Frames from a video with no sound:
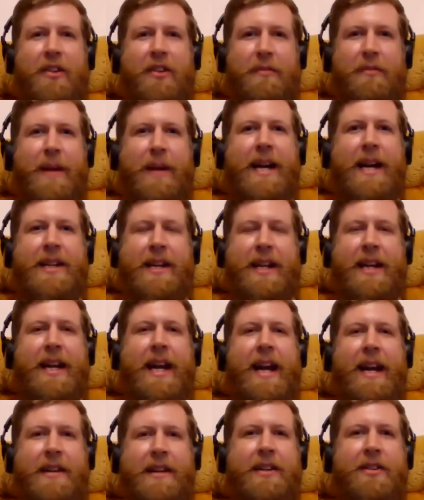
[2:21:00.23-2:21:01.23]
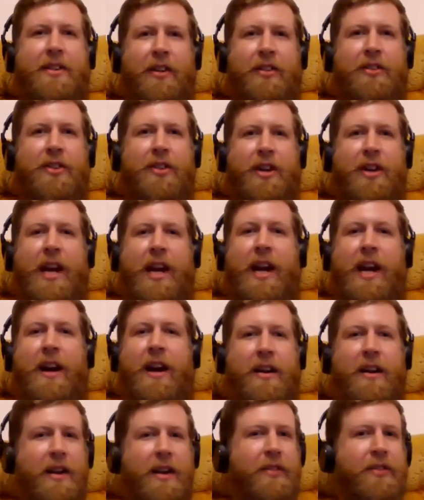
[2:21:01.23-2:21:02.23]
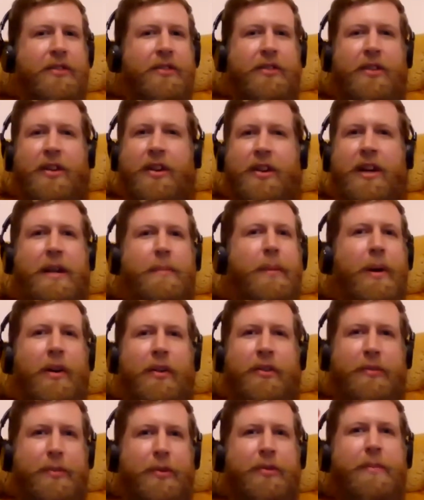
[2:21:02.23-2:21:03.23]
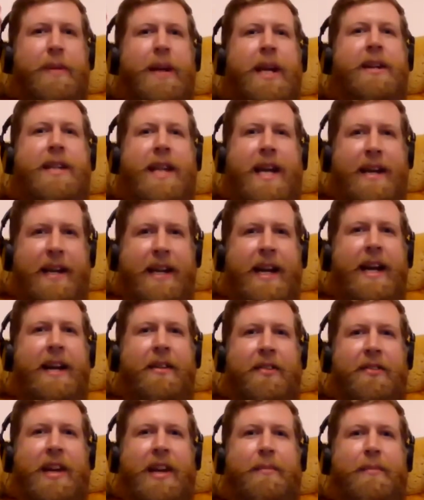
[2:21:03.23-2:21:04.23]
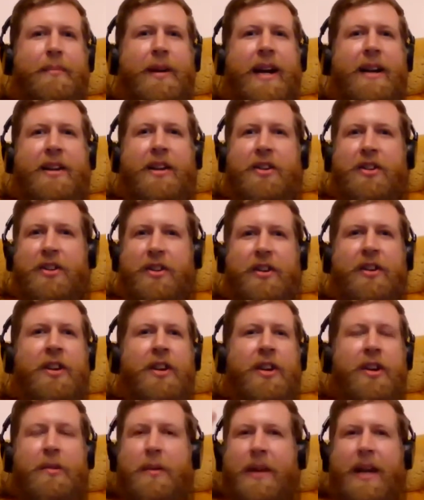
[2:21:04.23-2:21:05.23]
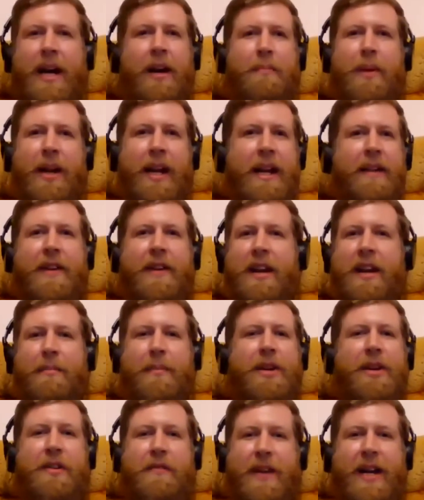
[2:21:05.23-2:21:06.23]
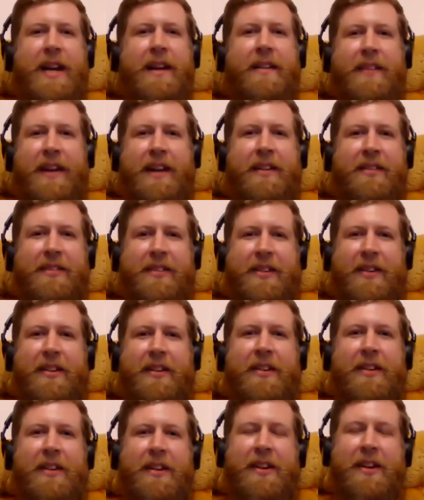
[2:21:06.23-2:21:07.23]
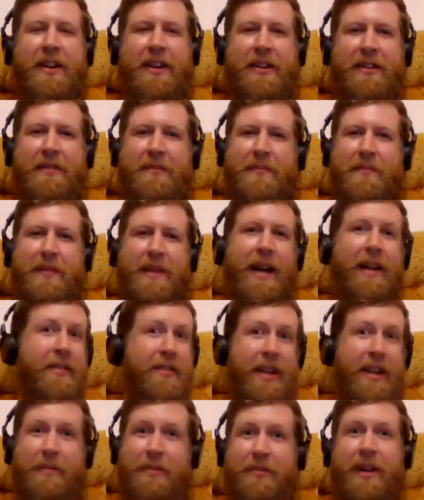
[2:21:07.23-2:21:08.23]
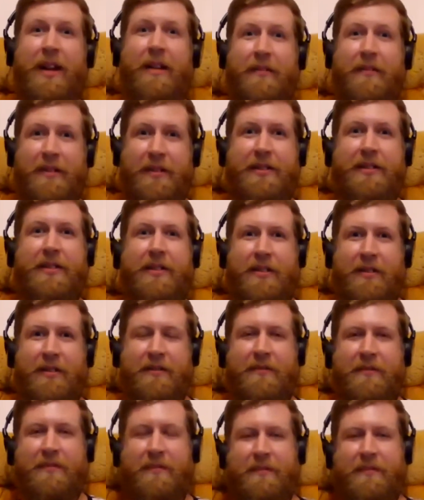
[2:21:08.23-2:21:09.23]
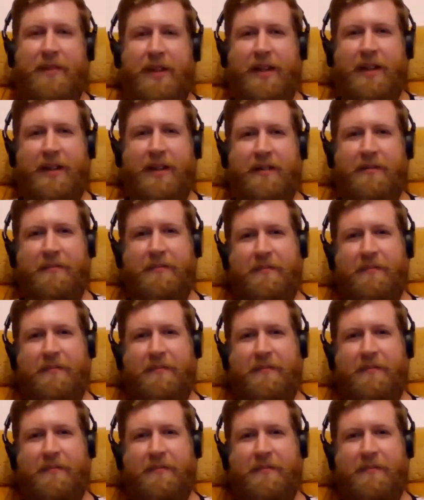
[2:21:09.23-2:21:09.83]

dogmatic and anti doctrinaire, and it's certainly possible to be a dedicated Zen practitioner without believing in much of anything. So um, that seems relevant too. Yeah.